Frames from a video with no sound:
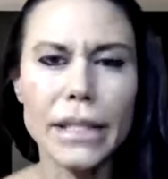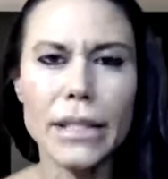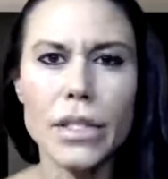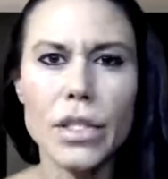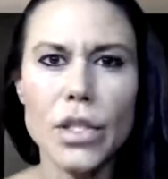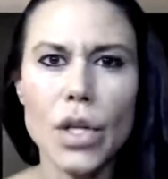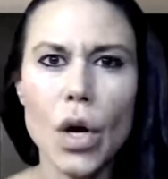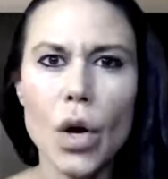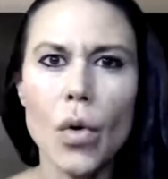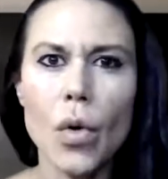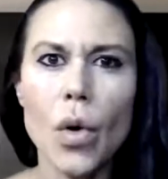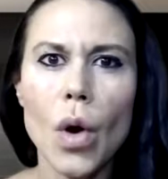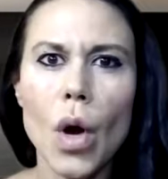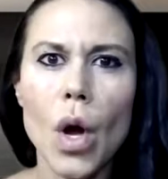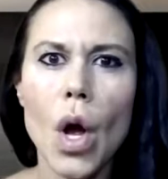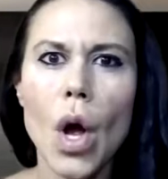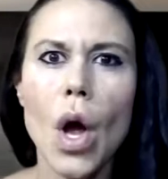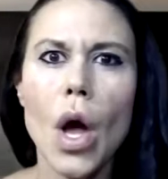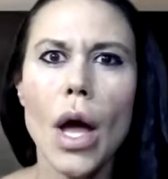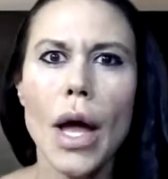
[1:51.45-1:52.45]
And so
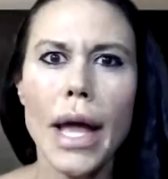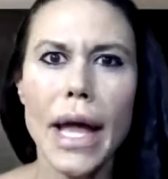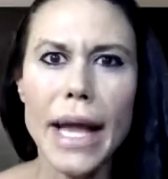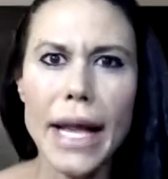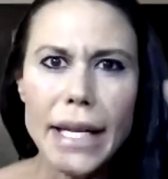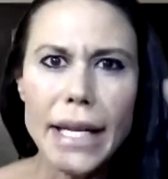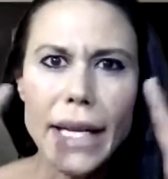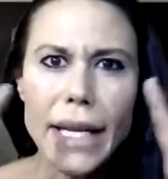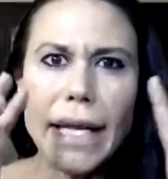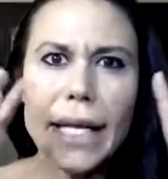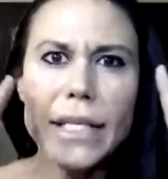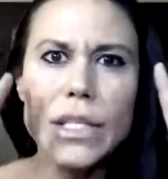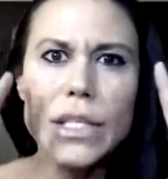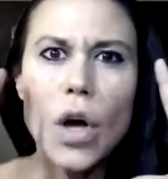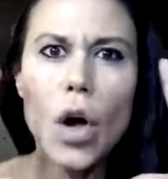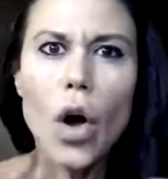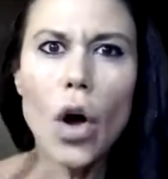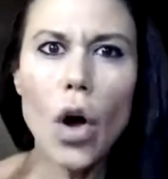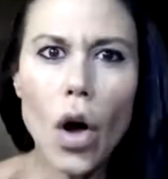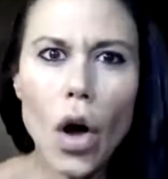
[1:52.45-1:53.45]
it is
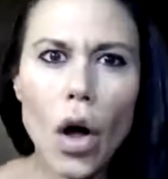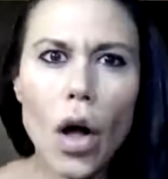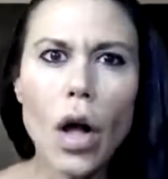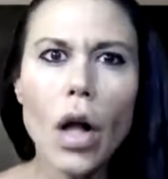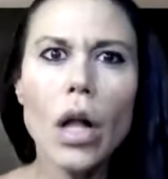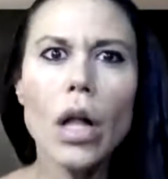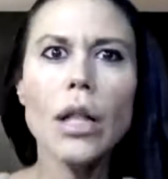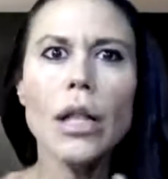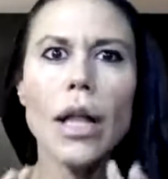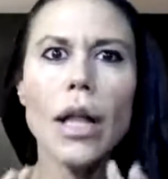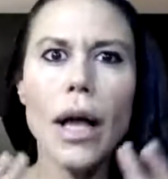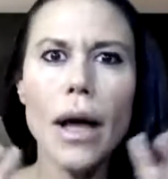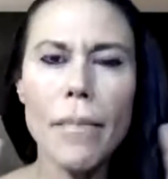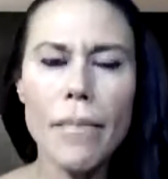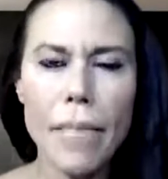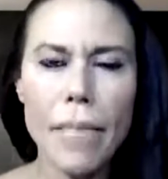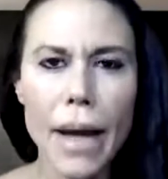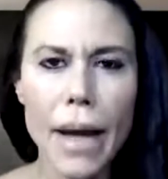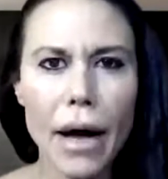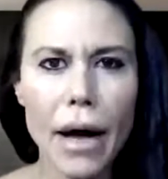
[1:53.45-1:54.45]
all
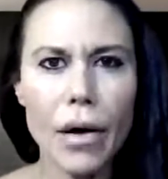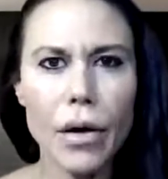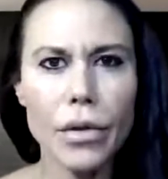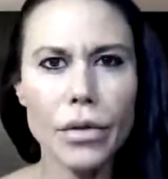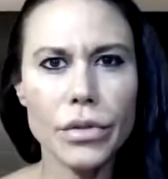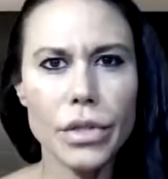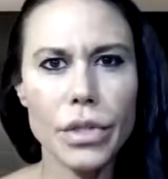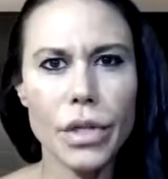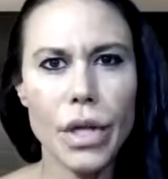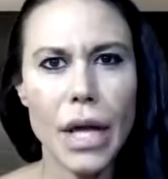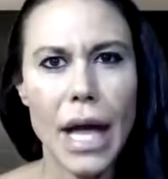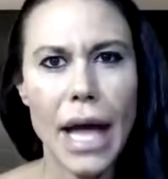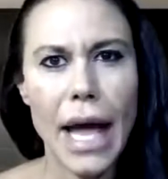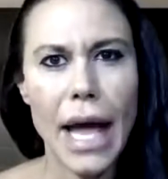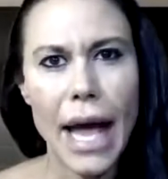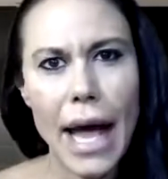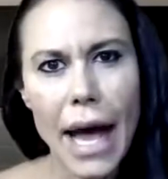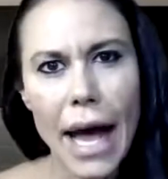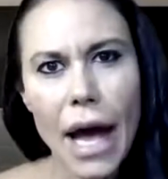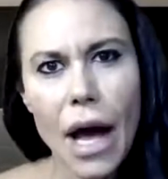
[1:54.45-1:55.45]
about
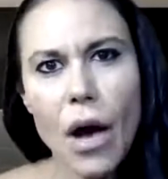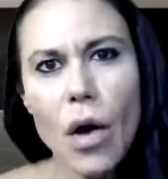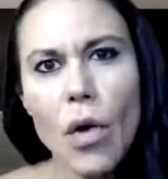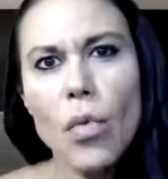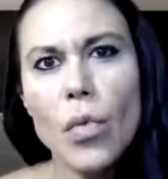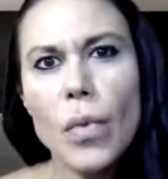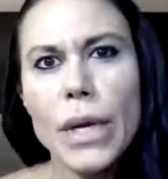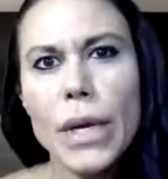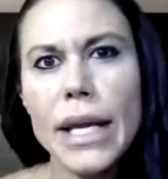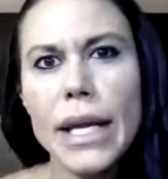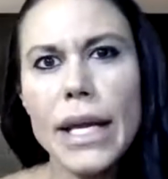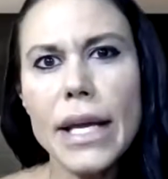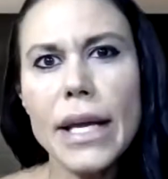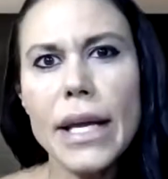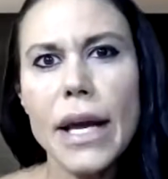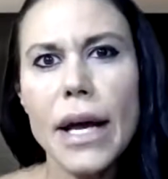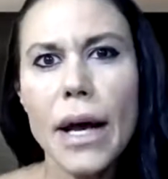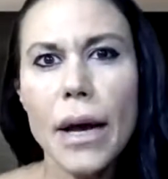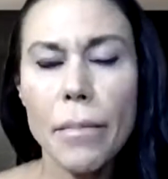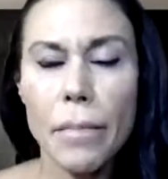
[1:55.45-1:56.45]
how we
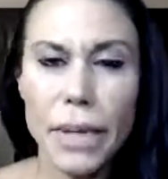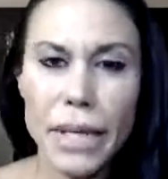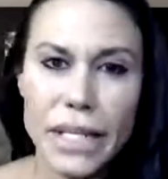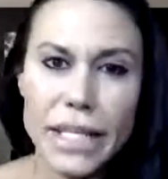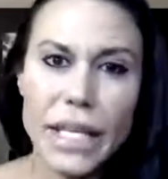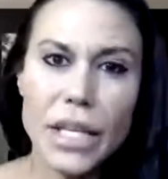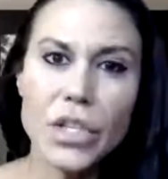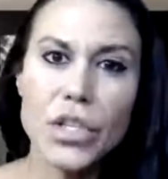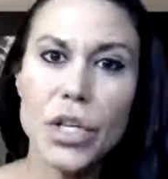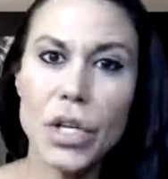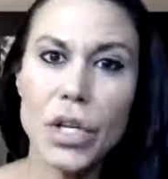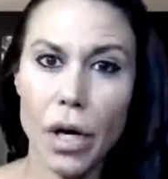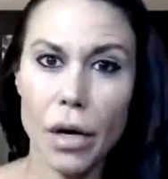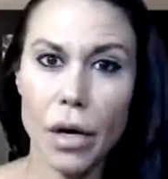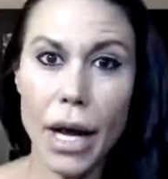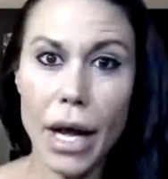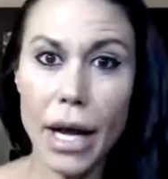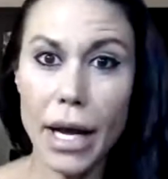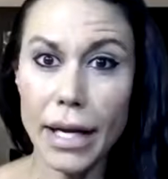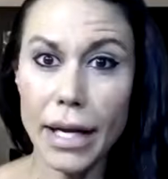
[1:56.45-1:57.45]
position our
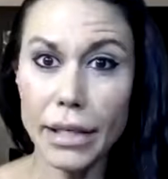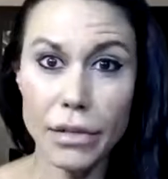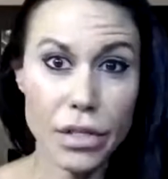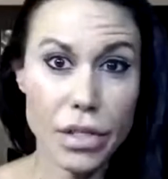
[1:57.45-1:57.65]
mind.